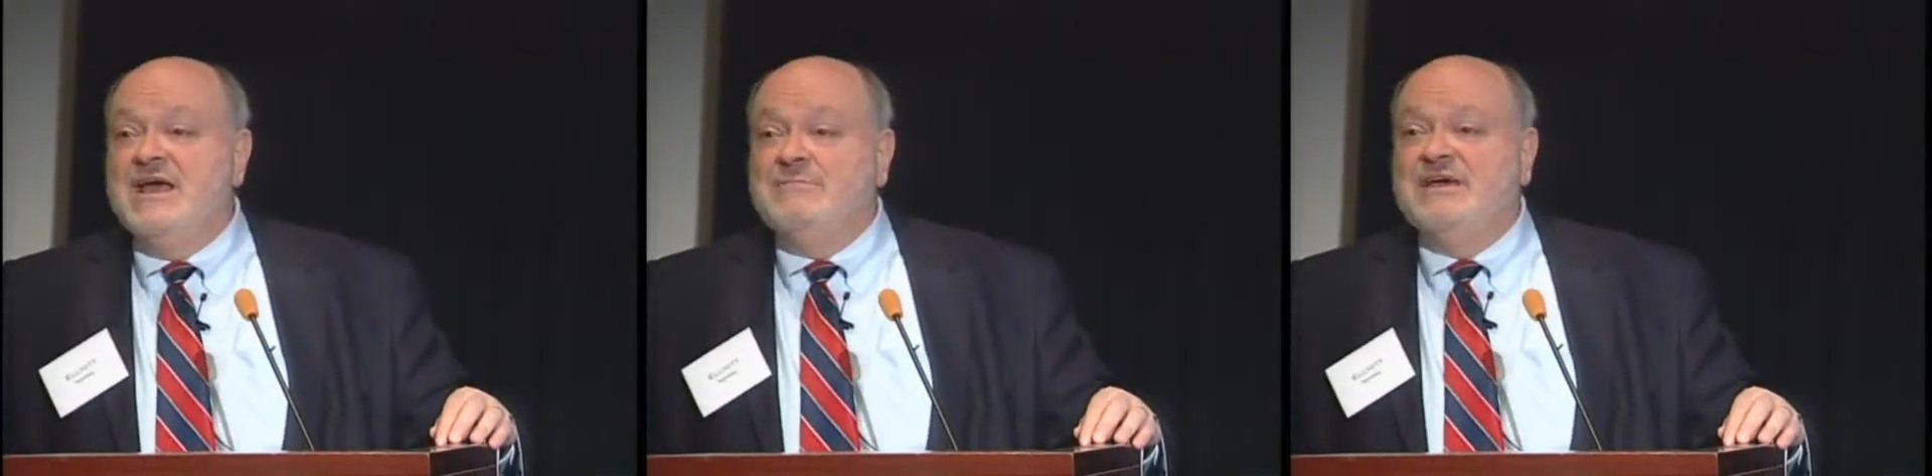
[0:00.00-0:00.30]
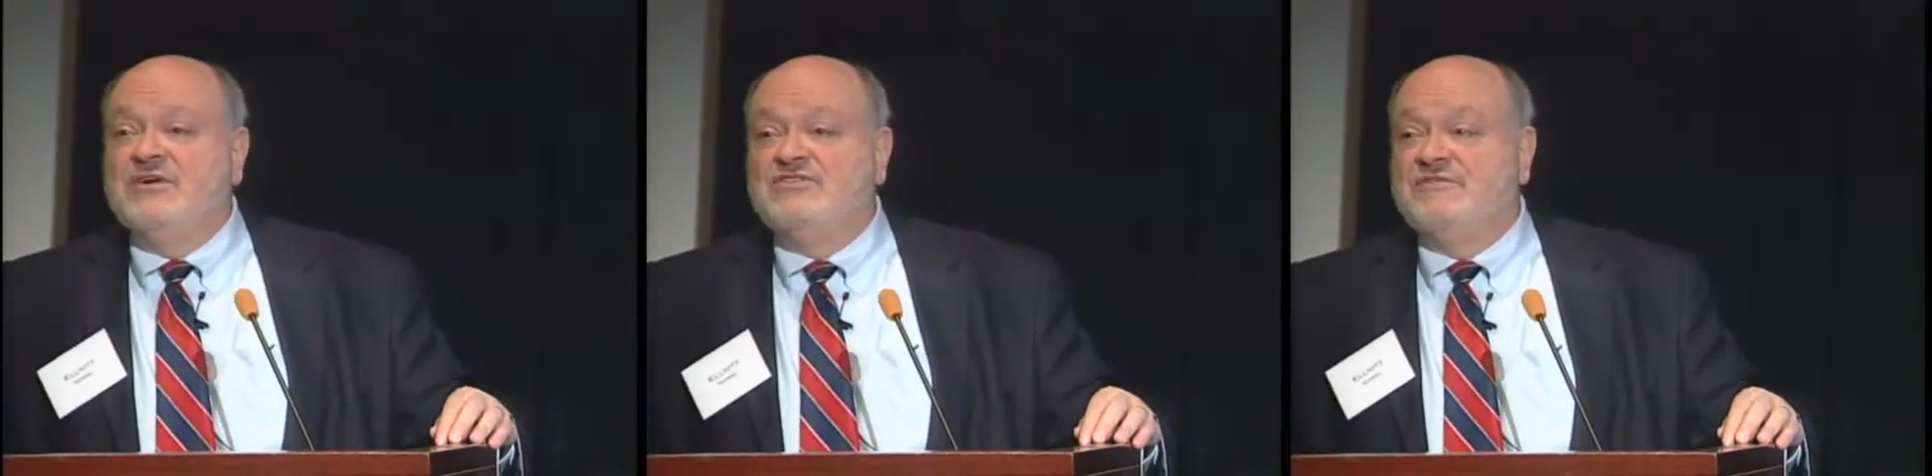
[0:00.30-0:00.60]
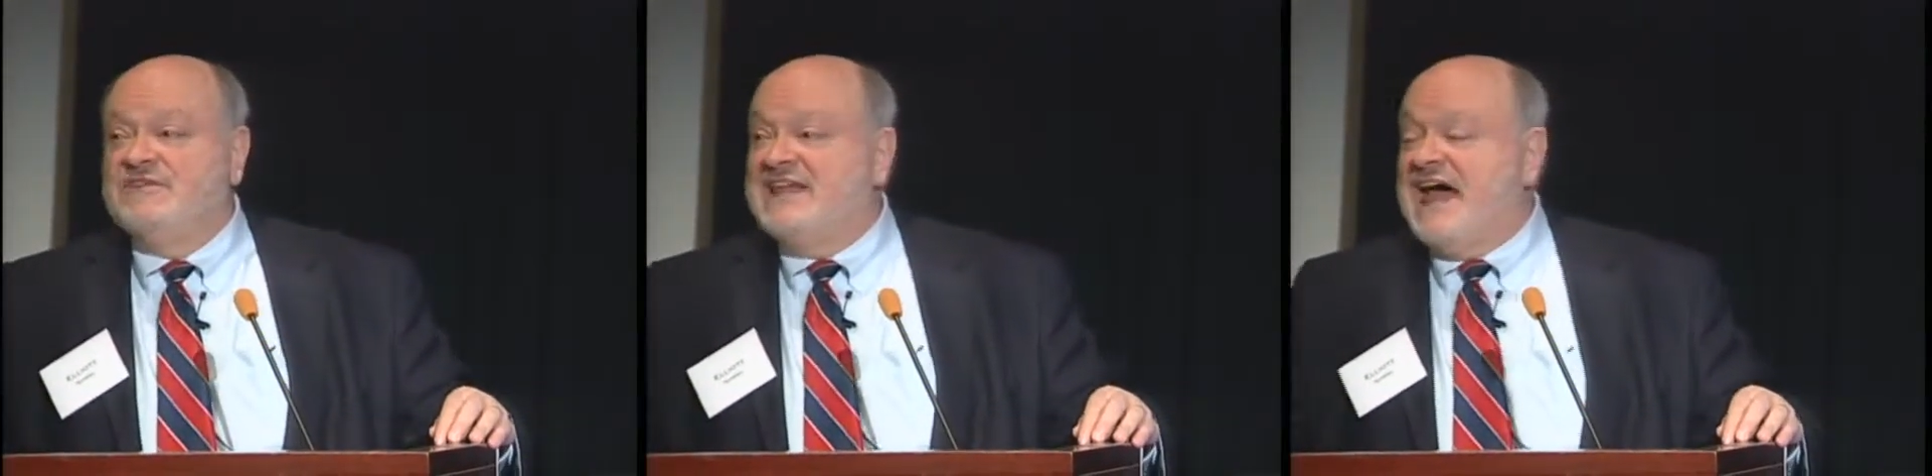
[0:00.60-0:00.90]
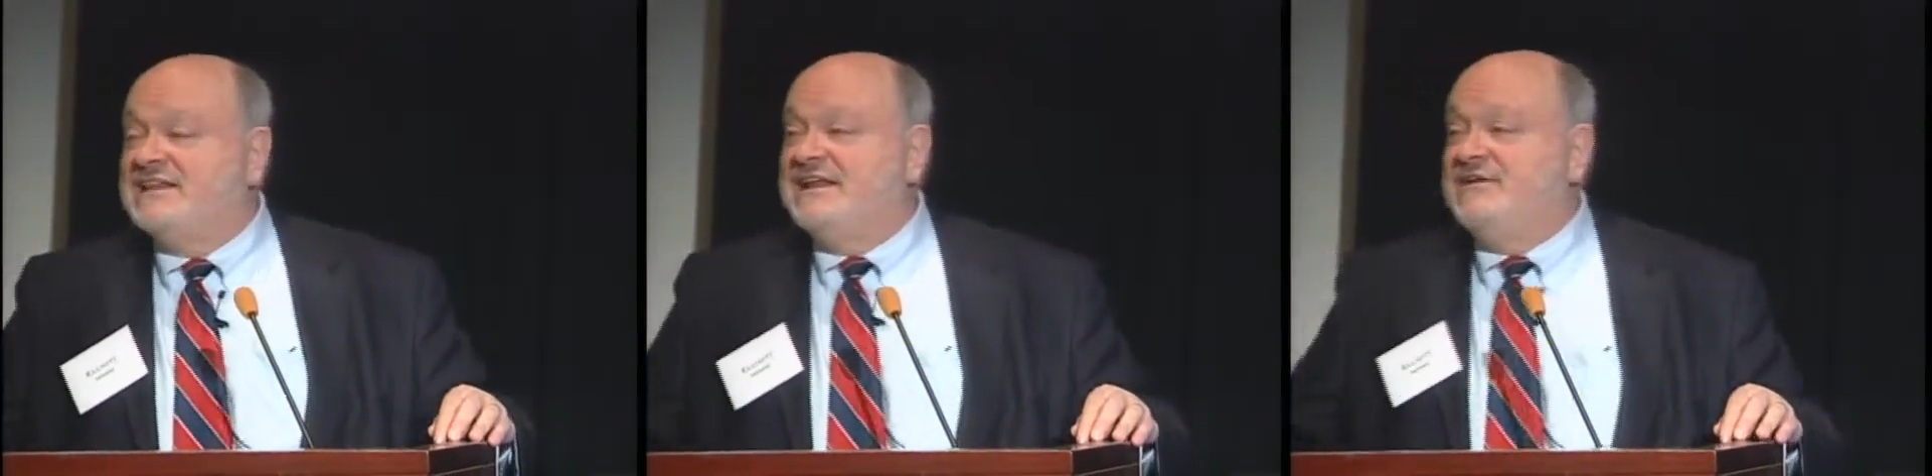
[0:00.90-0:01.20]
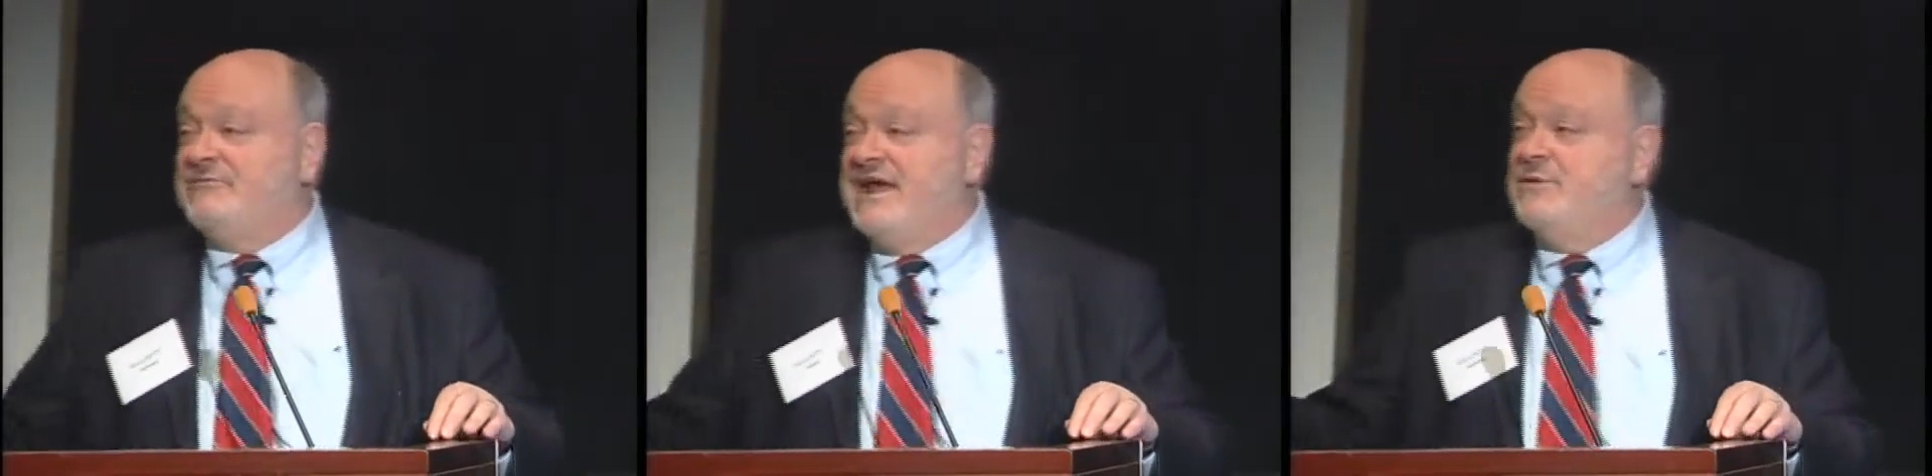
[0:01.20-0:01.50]
because the fatality
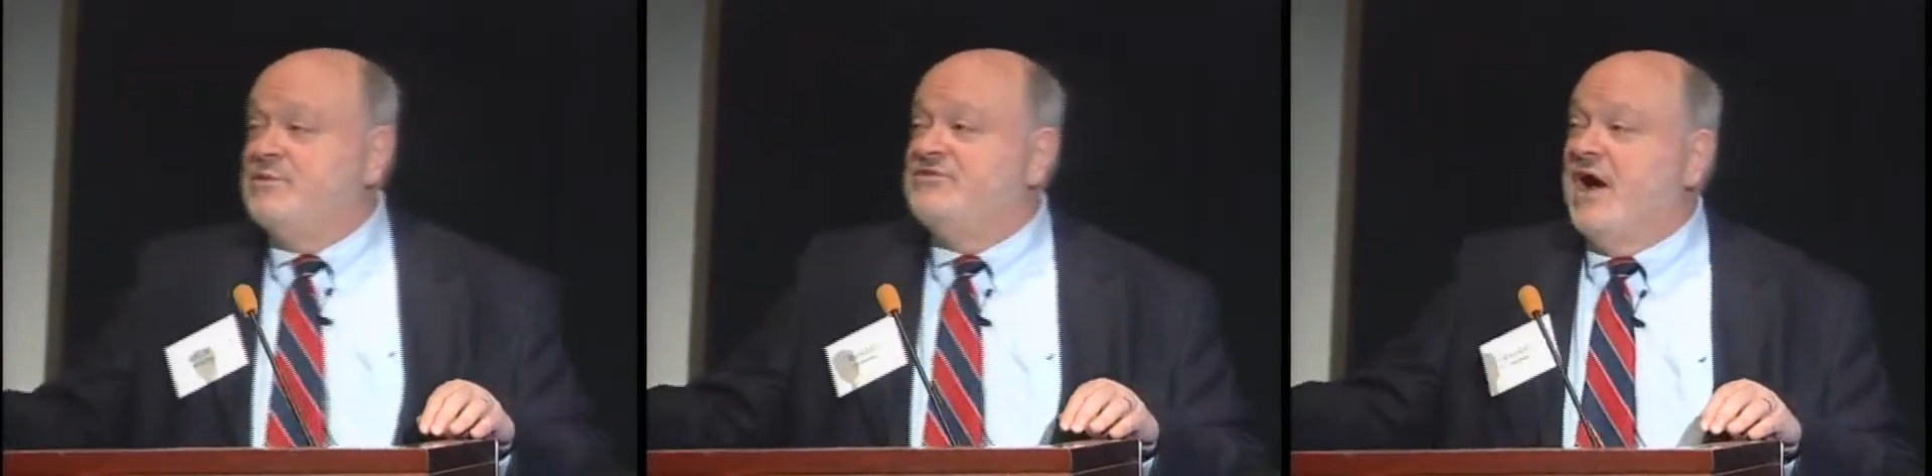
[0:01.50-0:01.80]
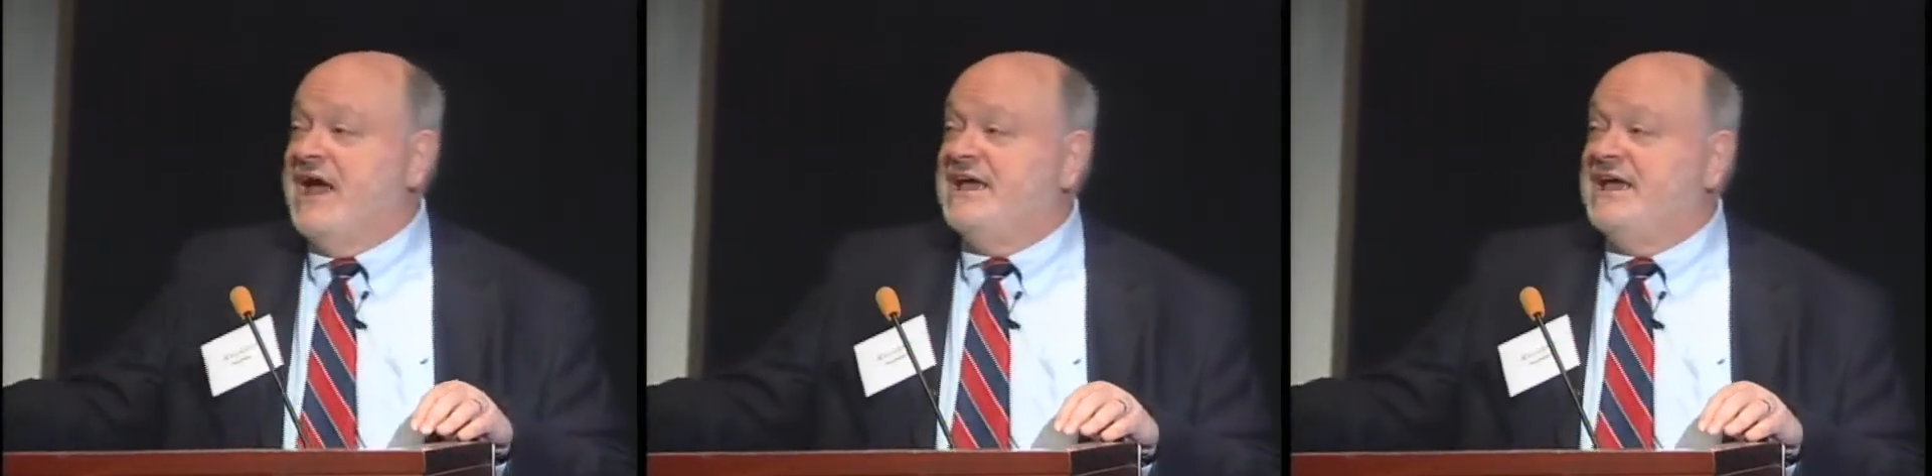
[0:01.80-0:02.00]
rate was high